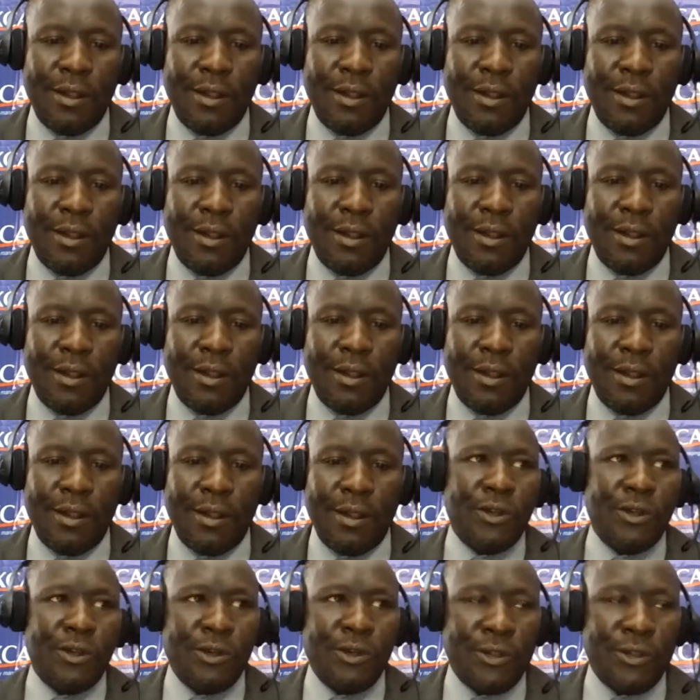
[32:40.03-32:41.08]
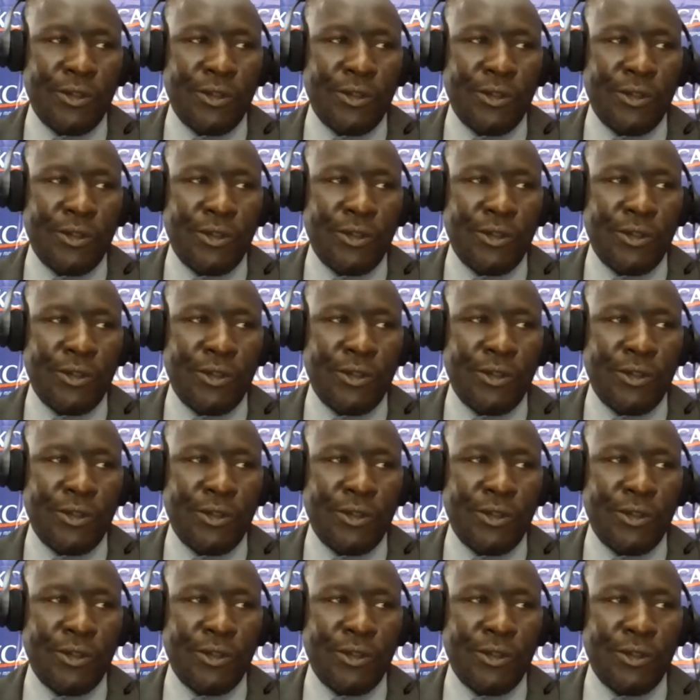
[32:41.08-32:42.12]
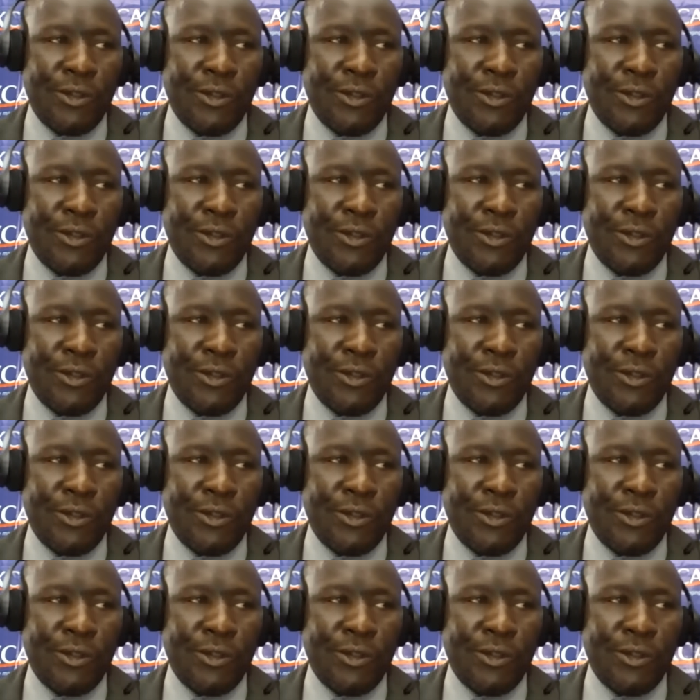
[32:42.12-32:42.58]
and that is what also the ATSEPs have done,